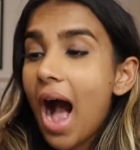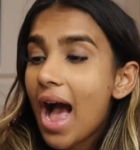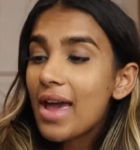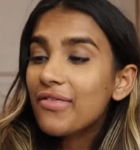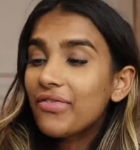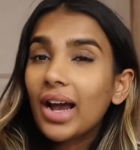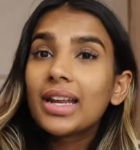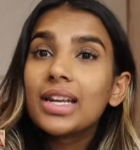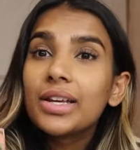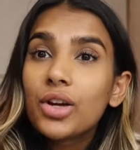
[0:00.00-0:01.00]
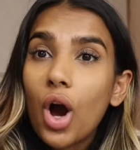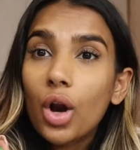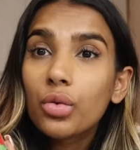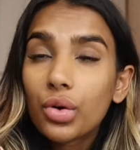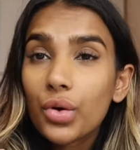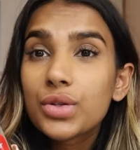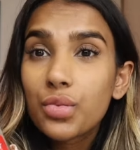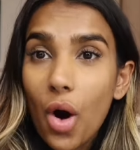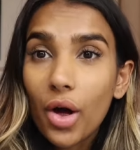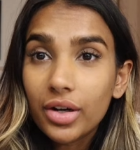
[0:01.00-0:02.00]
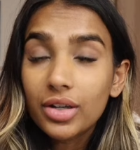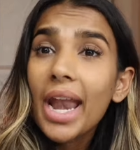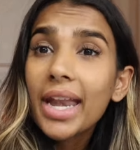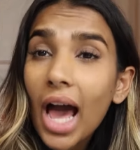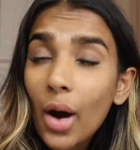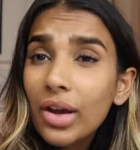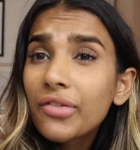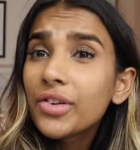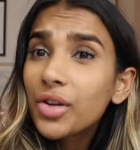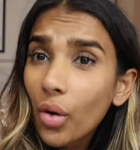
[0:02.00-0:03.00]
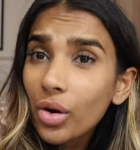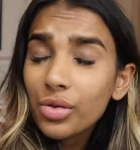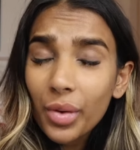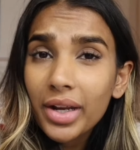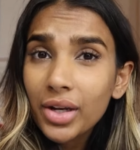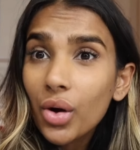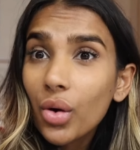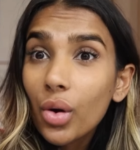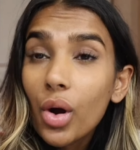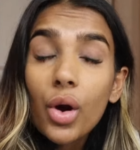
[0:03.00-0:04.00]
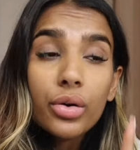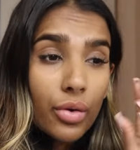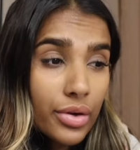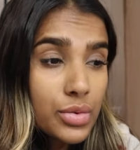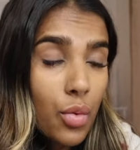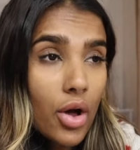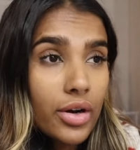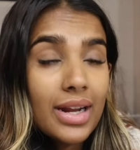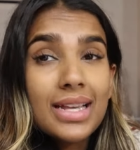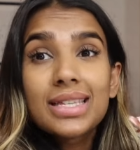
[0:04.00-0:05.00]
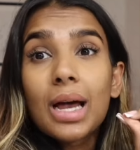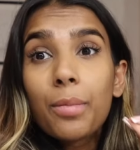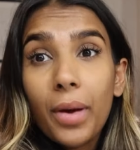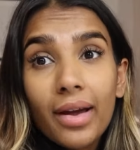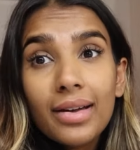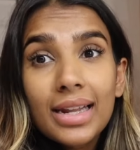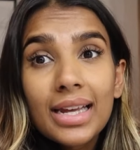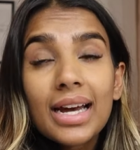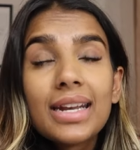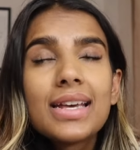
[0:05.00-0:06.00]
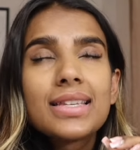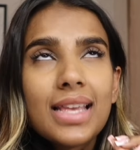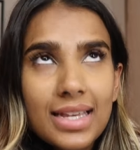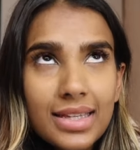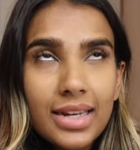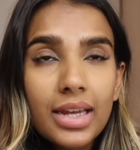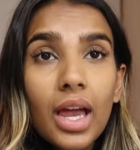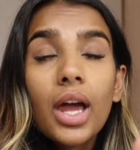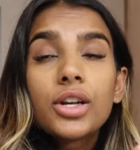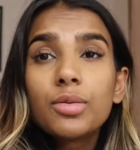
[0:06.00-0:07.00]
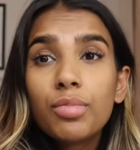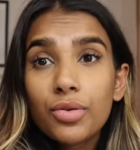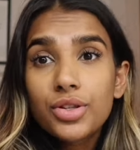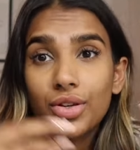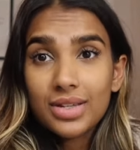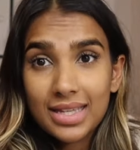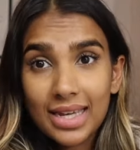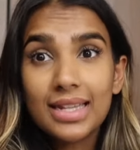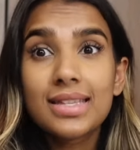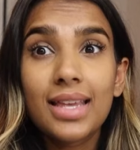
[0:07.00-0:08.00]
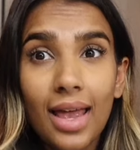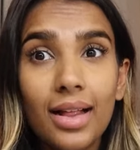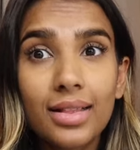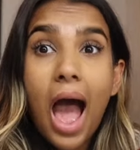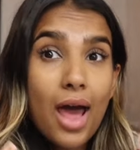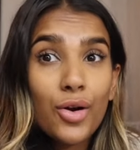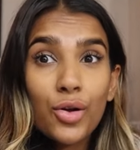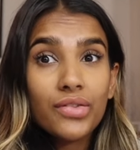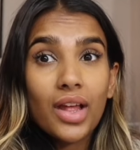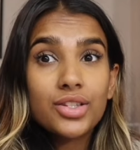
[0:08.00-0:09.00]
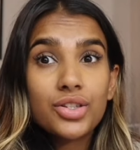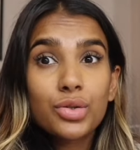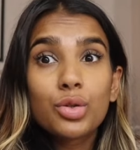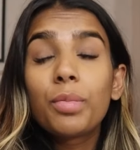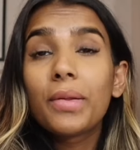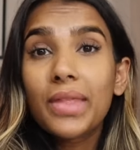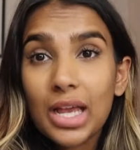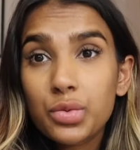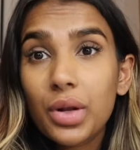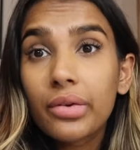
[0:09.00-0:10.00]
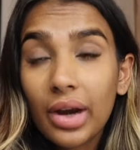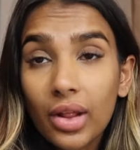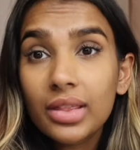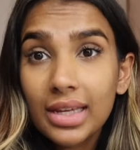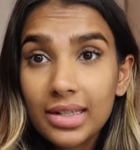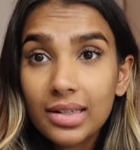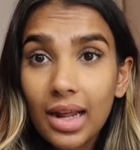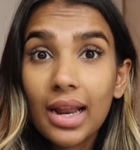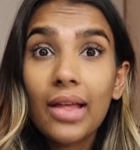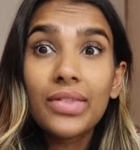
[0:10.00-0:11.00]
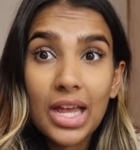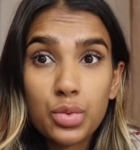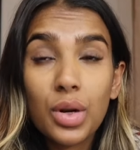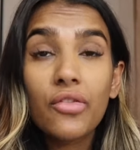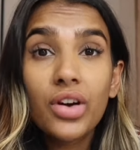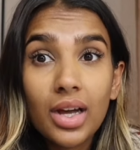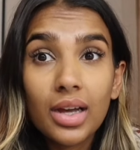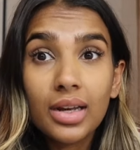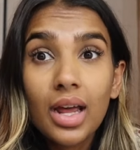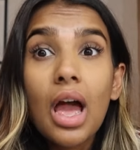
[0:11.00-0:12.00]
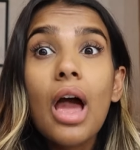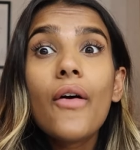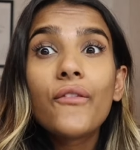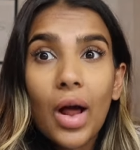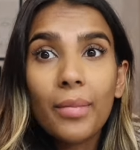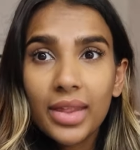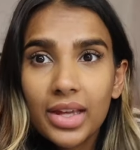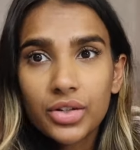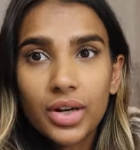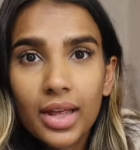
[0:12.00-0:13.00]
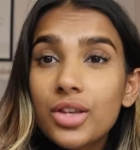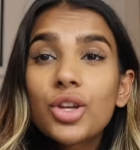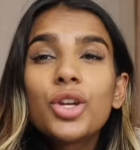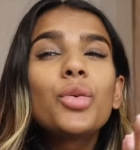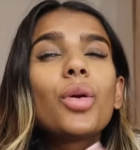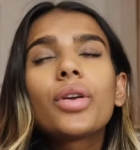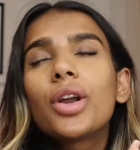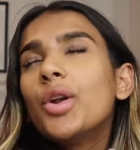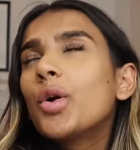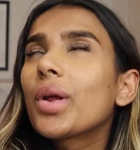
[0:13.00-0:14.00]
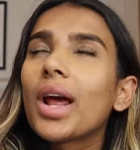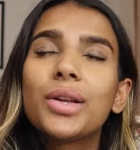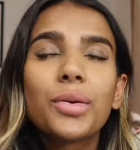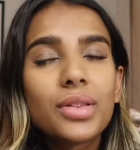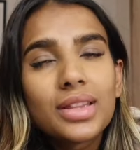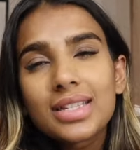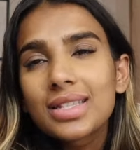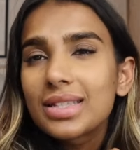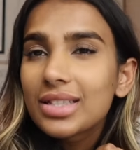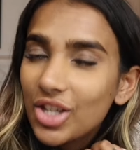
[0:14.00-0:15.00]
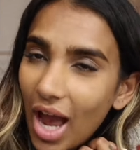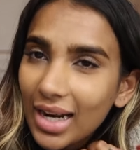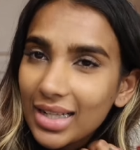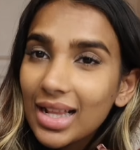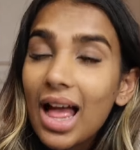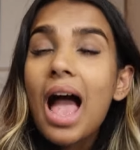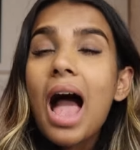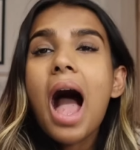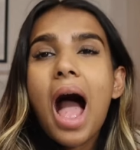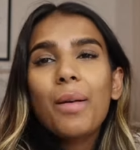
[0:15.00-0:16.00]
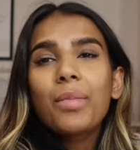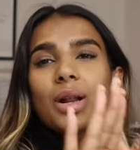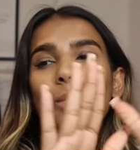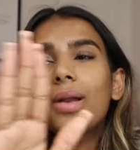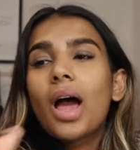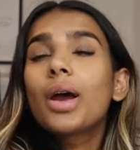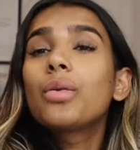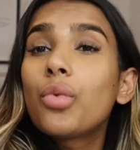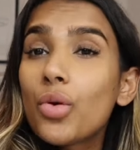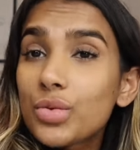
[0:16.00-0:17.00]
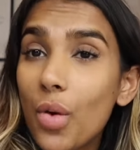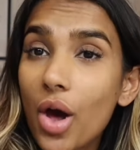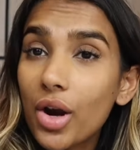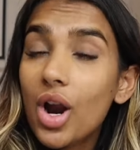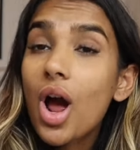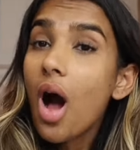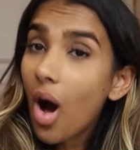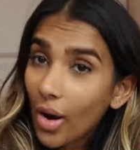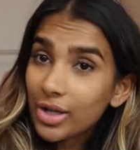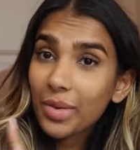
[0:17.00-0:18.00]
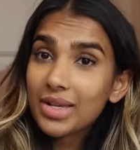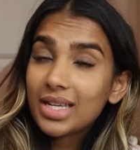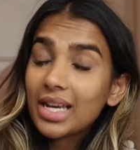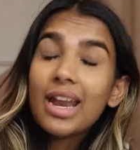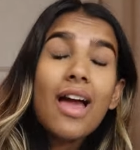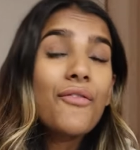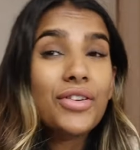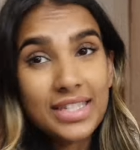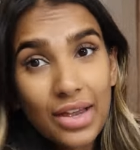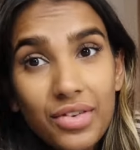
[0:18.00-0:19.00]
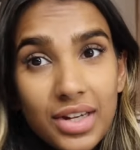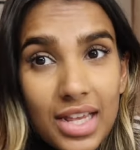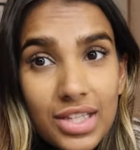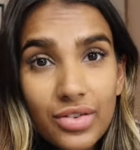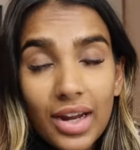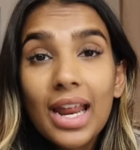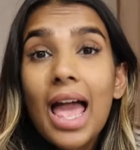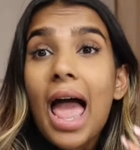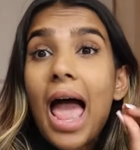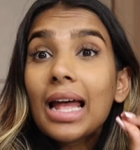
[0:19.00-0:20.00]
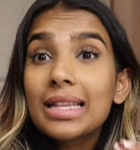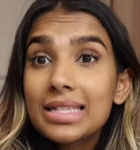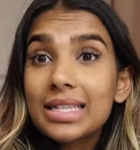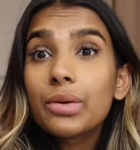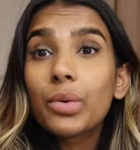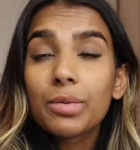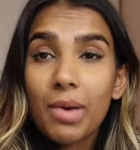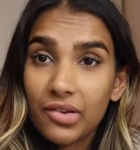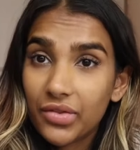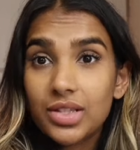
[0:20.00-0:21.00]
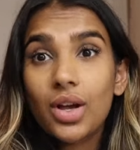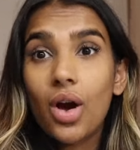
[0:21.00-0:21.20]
I finally got rose water. Now, if you don't already know, rose water is apparently a necessity to boost your skin's health. I don't know if that's true, but that's what I read on the internet, and that's what I've heard from the internet. So you already know what I do on this channel. I'm gonna apply rose water onto my skin for 7 days straight and see what the benefits